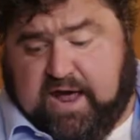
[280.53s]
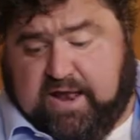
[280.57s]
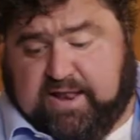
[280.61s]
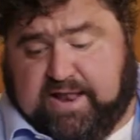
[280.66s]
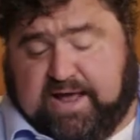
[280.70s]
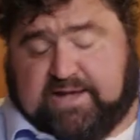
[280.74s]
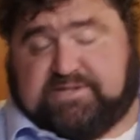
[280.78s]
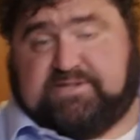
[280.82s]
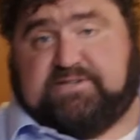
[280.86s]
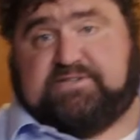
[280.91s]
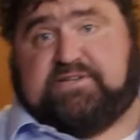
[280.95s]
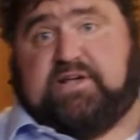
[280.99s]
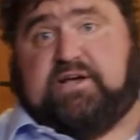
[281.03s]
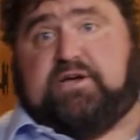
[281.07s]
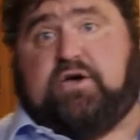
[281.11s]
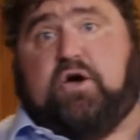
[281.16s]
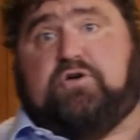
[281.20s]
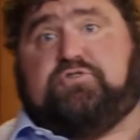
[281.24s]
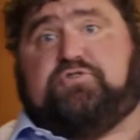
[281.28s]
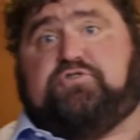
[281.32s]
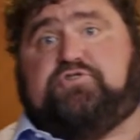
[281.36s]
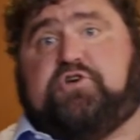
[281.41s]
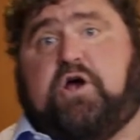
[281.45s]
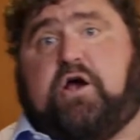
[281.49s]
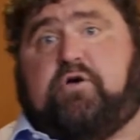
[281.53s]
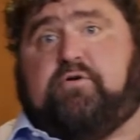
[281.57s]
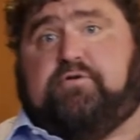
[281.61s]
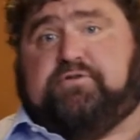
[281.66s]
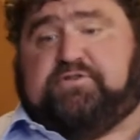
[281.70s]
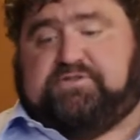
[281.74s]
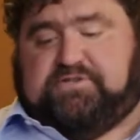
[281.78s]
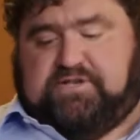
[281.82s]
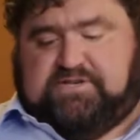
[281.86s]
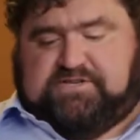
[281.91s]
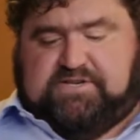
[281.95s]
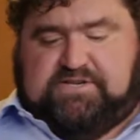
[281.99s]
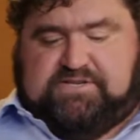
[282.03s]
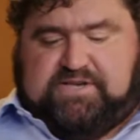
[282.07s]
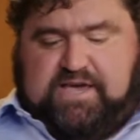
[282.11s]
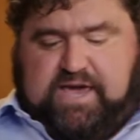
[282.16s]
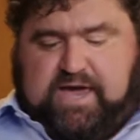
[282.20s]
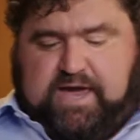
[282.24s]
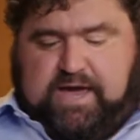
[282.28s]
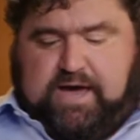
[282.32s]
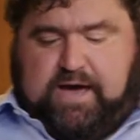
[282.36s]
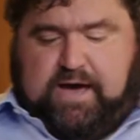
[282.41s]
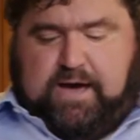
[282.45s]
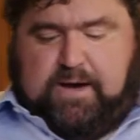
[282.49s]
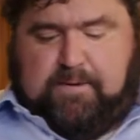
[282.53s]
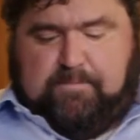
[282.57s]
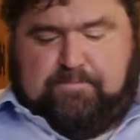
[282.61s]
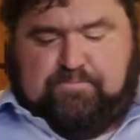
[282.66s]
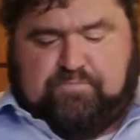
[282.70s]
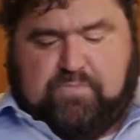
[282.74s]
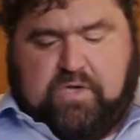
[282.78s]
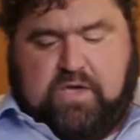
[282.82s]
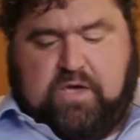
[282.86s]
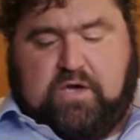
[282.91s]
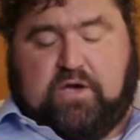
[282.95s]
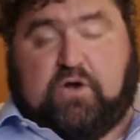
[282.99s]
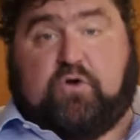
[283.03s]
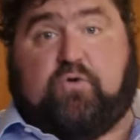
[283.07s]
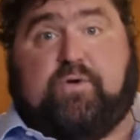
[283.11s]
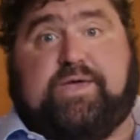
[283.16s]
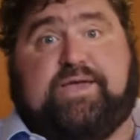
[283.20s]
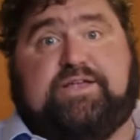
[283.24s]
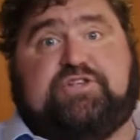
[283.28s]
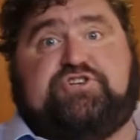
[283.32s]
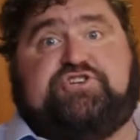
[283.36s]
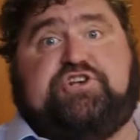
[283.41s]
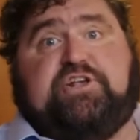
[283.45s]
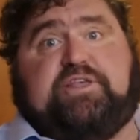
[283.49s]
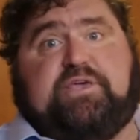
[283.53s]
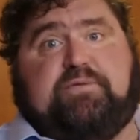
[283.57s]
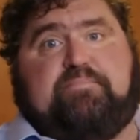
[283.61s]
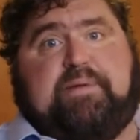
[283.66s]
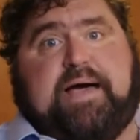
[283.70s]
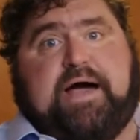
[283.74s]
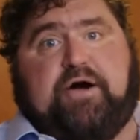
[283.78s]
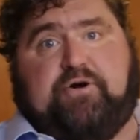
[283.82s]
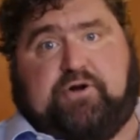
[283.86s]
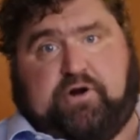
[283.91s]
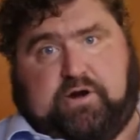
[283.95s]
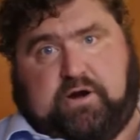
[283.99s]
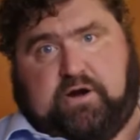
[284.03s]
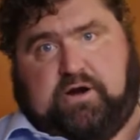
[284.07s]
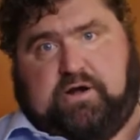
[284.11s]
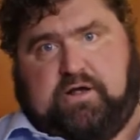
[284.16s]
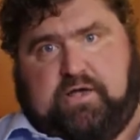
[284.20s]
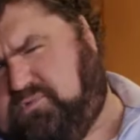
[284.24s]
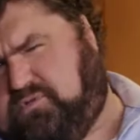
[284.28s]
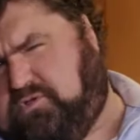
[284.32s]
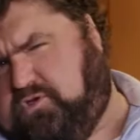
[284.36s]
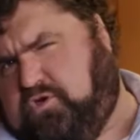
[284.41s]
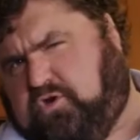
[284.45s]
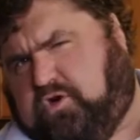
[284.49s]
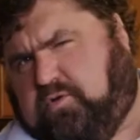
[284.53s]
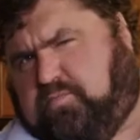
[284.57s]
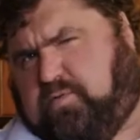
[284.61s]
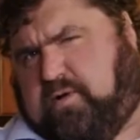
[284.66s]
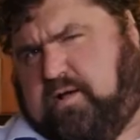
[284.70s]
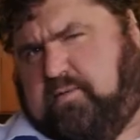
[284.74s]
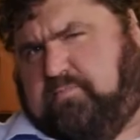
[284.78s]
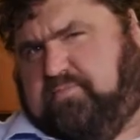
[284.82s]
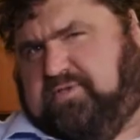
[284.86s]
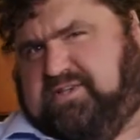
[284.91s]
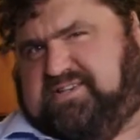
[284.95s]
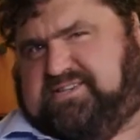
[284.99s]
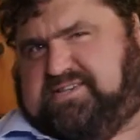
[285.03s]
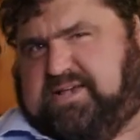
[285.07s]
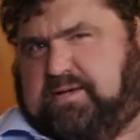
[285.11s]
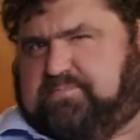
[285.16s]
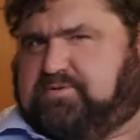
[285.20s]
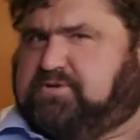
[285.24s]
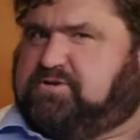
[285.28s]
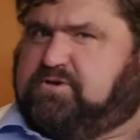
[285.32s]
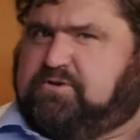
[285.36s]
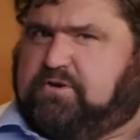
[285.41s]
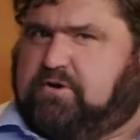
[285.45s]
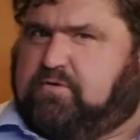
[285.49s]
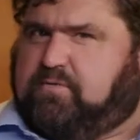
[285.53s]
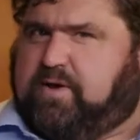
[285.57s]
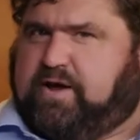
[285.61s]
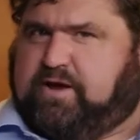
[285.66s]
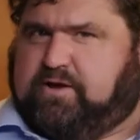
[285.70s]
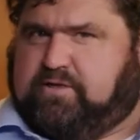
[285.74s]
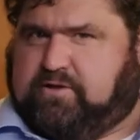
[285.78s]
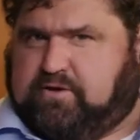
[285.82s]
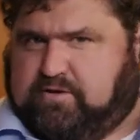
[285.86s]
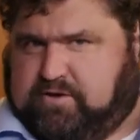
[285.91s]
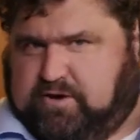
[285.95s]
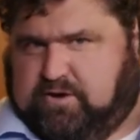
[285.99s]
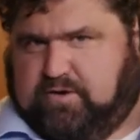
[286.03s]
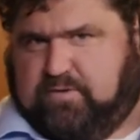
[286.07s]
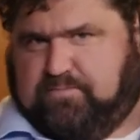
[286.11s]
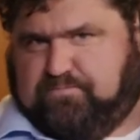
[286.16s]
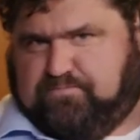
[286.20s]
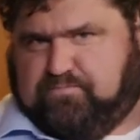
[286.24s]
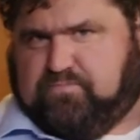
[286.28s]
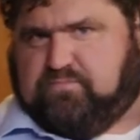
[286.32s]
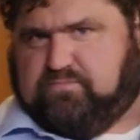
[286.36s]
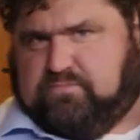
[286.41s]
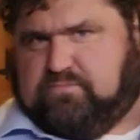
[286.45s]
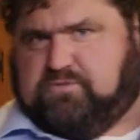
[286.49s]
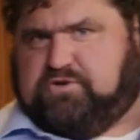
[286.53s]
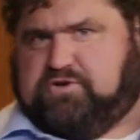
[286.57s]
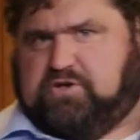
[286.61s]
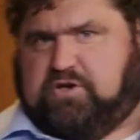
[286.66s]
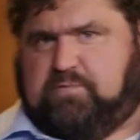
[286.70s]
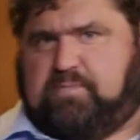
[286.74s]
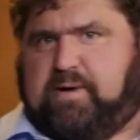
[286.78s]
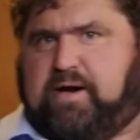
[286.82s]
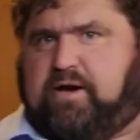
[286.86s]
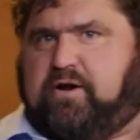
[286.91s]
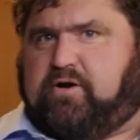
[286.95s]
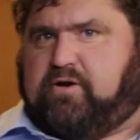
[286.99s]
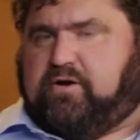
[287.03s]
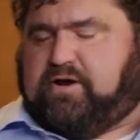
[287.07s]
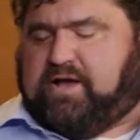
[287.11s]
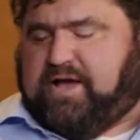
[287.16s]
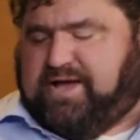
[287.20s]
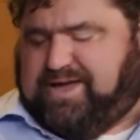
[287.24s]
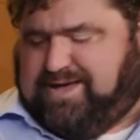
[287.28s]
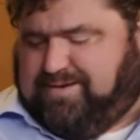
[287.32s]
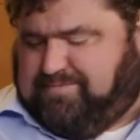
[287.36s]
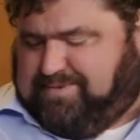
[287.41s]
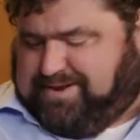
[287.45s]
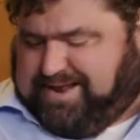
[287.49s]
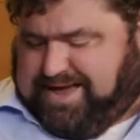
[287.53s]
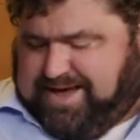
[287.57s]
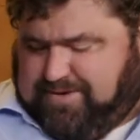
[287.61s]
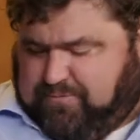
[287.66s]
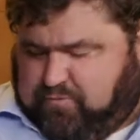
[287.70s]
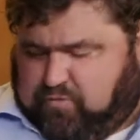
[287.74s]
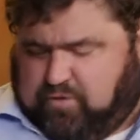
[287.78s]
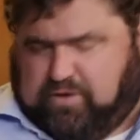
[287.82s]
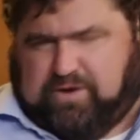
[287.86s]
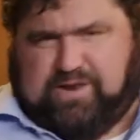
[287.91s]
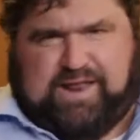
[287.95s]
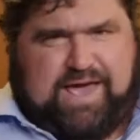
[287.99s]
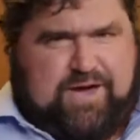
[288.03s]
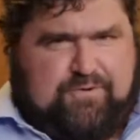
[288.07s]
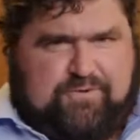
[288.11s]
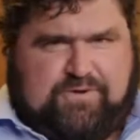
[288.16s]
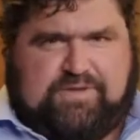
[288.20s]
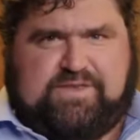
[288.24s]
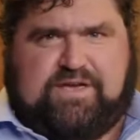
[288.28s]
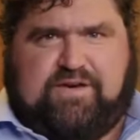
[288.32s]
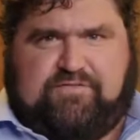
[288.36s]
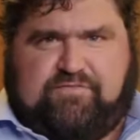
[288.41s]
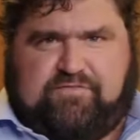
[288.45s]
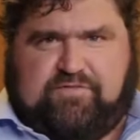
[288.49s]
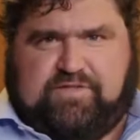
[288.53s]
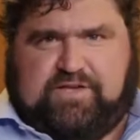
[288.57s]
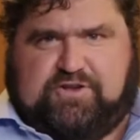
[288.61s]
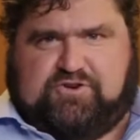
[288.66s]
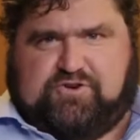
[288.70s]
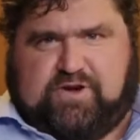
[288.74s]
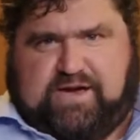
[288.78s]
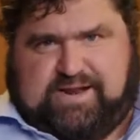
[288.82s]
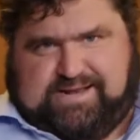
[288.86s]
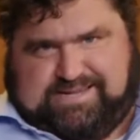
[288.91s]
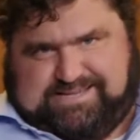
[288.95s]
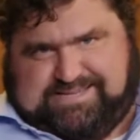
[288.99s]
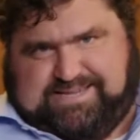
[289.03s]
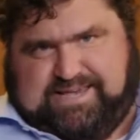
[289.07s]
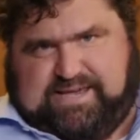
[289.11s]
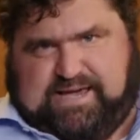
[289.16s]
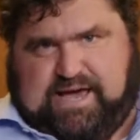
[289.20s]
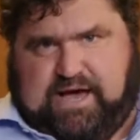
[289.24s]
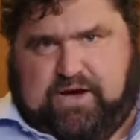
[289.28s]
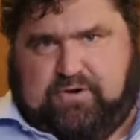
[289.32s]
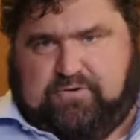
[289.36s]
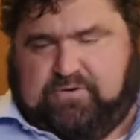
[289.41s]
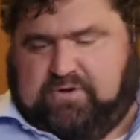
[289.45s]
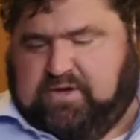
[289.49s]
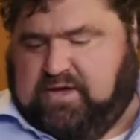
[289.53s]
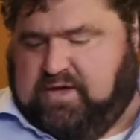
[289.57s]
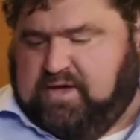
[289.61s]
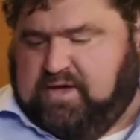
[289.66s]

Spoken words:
And next is gochugaru. So this is a Korean chili powder. You could probably substitute a regular, you know, chili powder or cayenne, but I wouldn't. I would definitely try to seek out,